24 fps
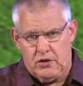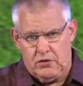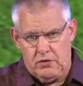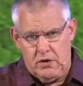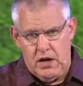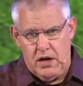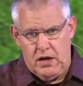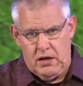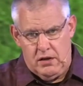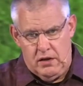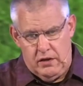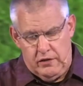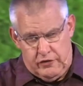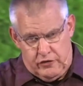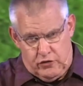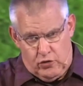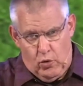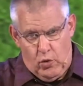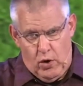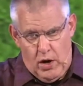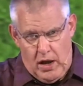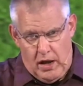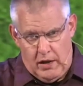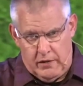creating these
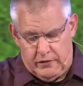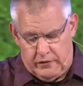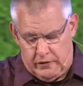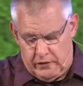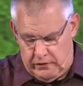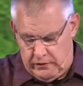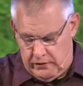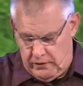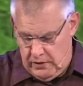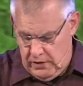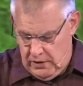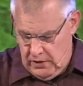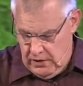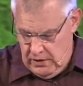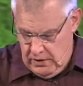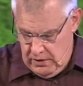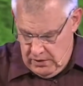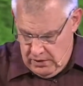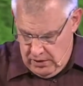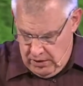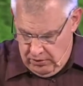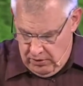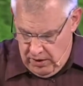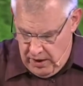storehouses.
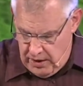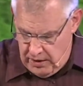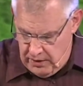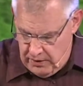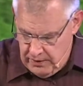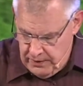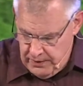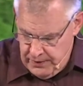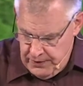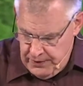All right?